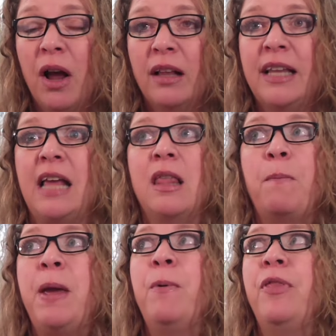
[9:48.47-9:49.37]
like the
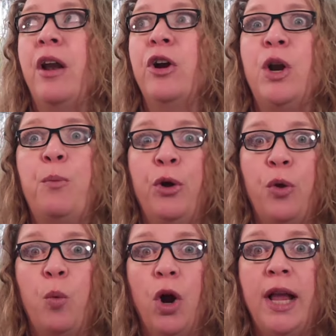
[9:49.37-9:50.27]
people that are going to put
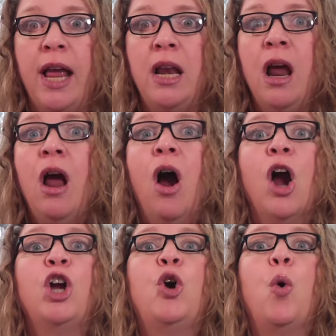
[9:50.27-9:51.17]
the work in
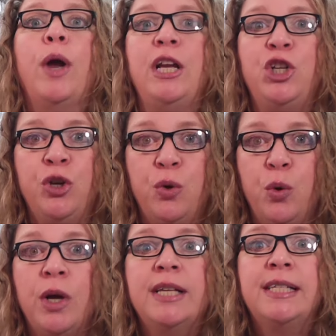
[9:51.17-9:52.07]
are going
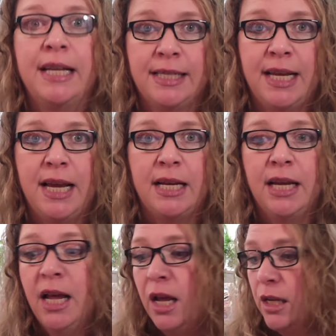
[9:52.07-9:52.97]
to succeed.
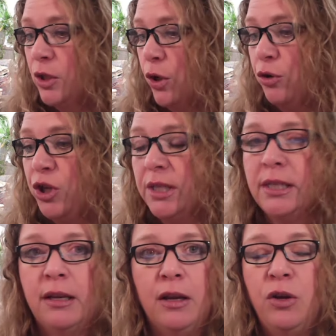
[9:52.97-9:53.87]
So you
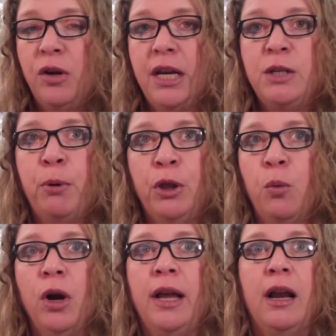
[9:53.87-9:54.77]
just you need to put the
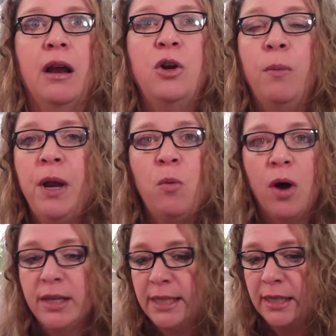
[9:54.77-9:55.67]
work in. Nobody
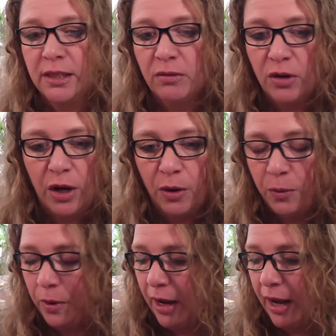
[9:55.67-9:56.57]
wants this, you
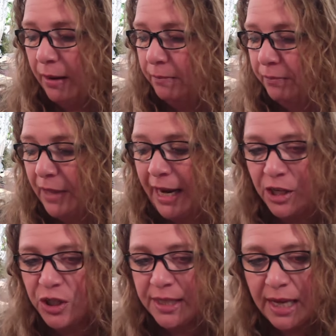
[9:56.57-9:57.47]
know, um, like
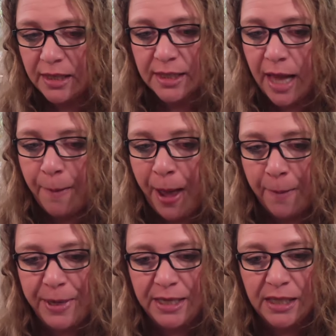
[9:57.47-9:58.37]
I just said, slap
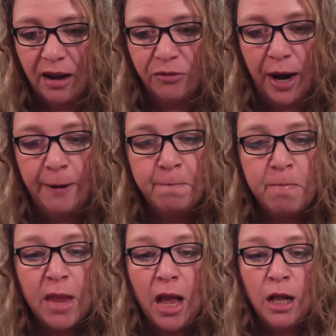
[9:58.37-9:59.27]
happy stuff, right?
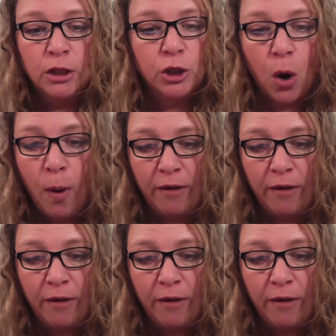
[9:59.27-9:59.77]
Low